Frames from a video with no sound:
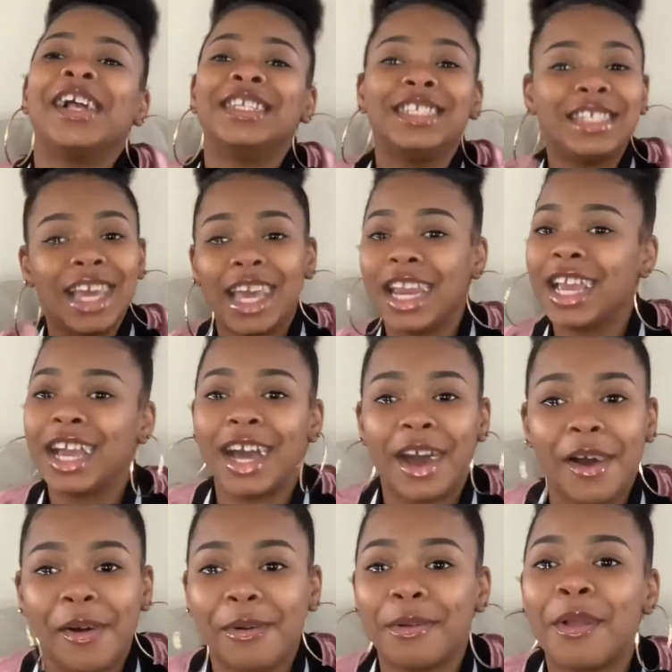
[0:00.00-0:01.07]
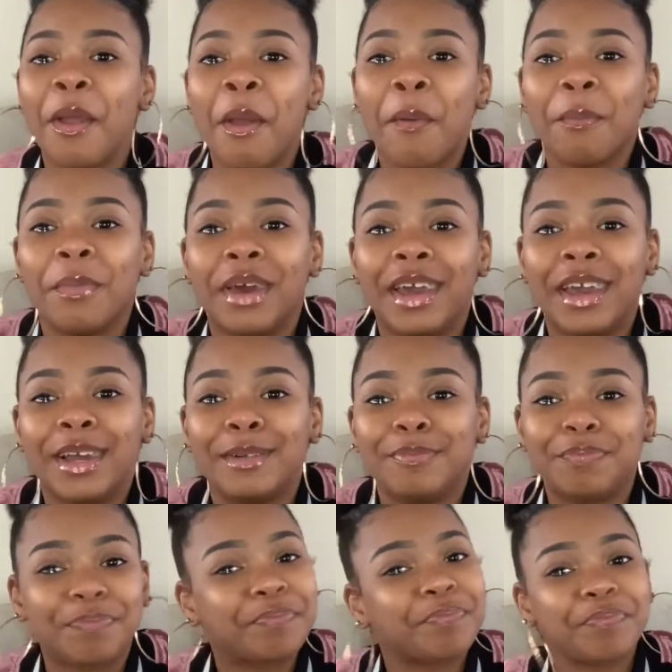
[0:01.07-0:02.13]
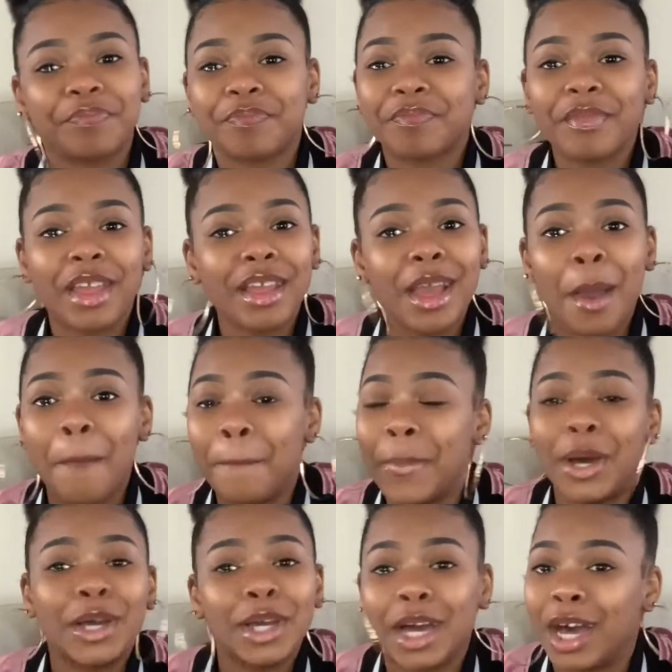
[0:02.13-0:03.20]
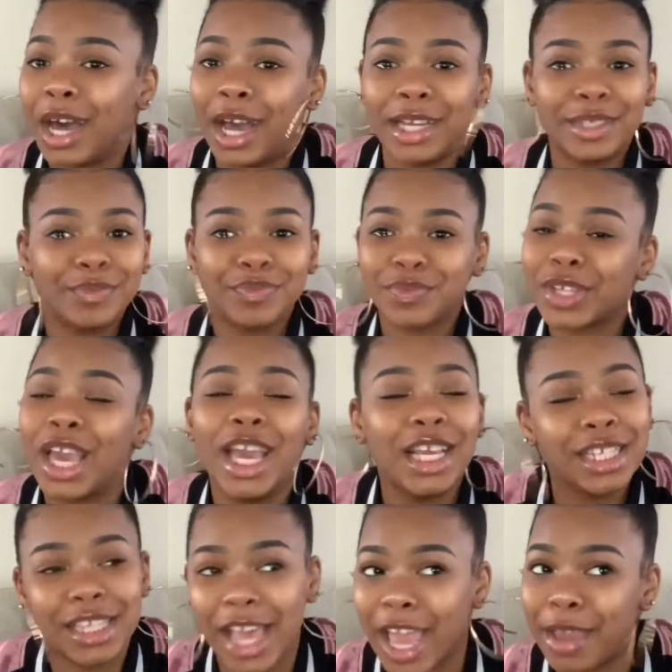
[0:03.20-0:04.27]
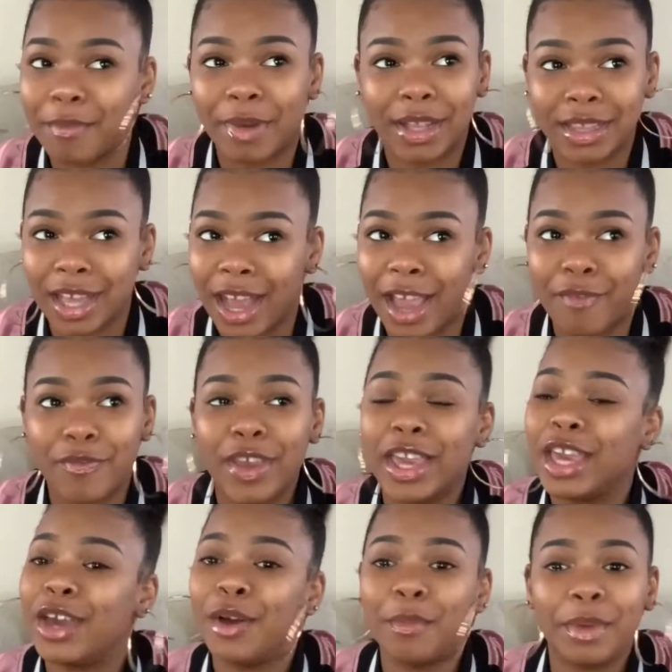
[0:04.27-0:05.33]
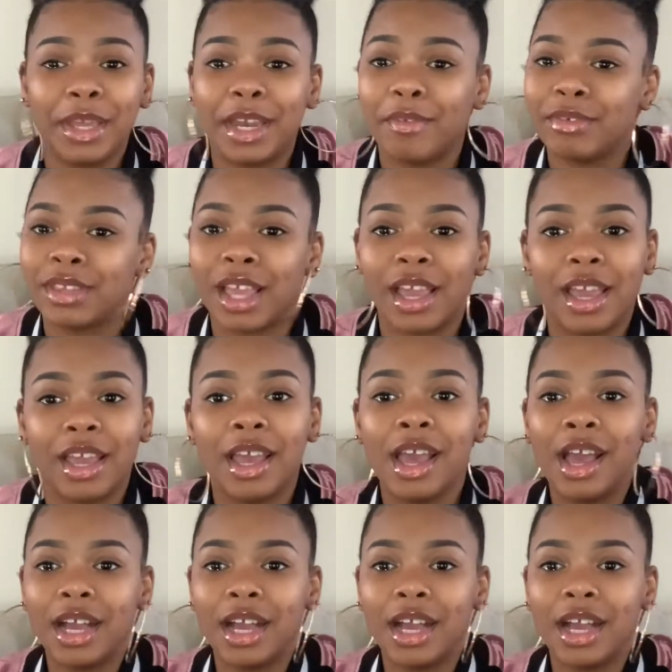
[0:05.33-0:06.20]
Dead and gone. But God, He saved my life. He healed me and everything.